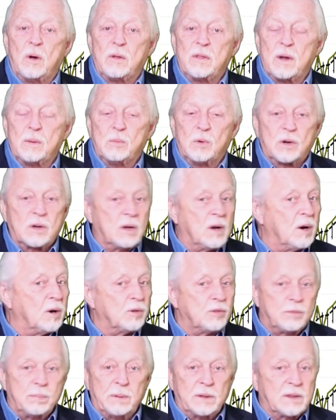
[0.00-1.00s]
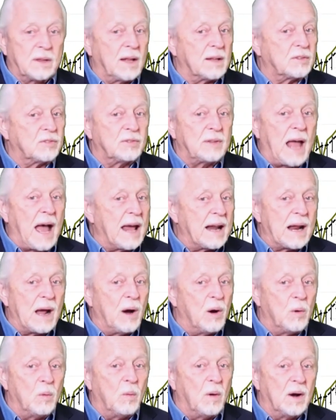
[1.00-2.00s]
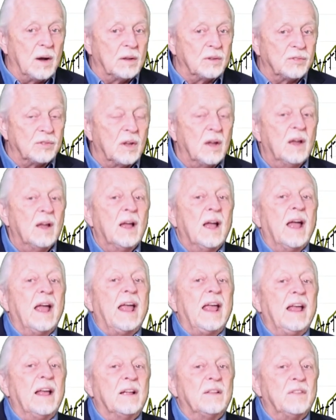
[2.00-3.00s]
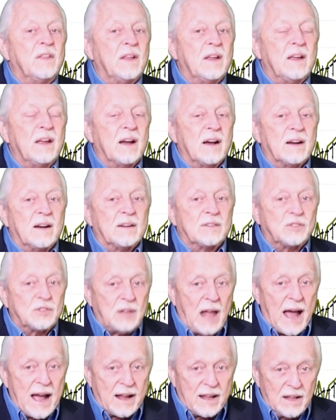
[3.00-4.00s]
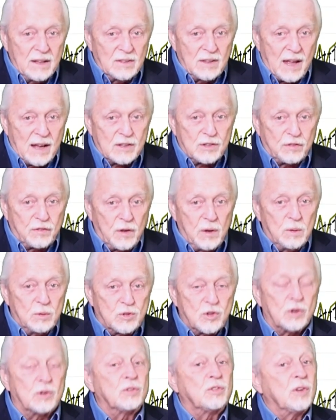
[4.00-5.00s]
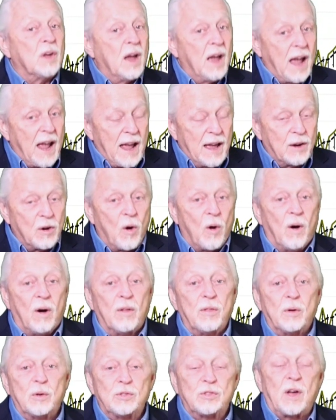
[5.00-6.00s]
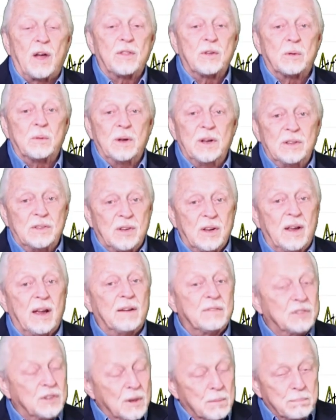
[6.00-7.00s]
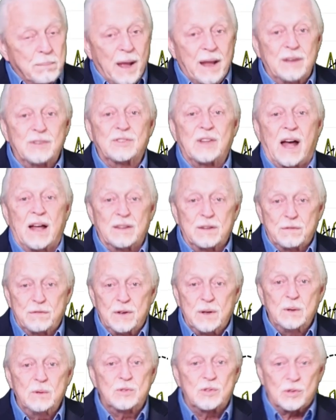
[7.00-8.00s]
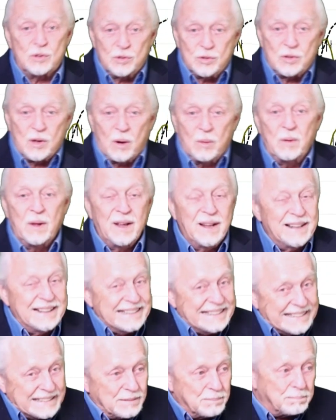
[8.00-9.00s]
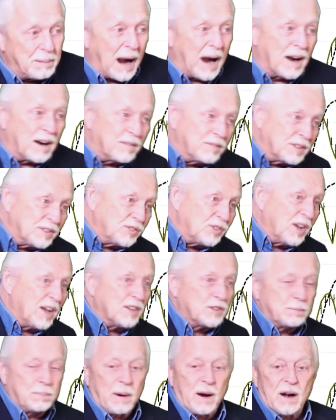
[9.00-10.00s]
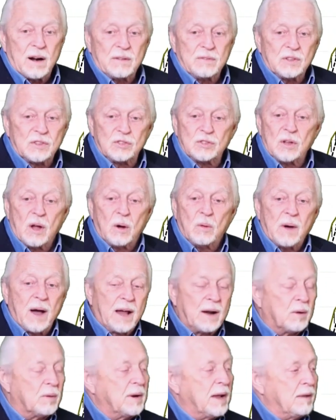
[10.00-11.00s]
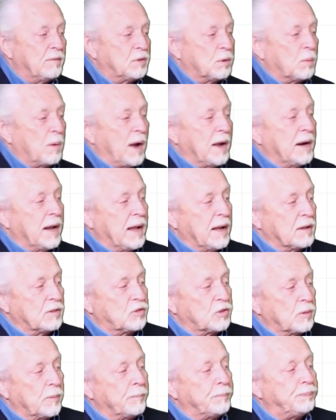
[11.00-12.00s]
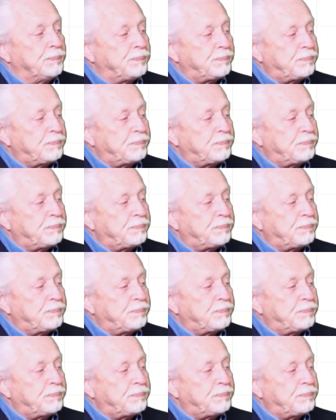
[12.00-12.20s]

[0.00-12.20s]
know them, were closed, but that's not how it was in the uh, stock index futures and all those other E T Fs. They're based on the futures. So part of it's yes, part of it's no. I don't have the right answer.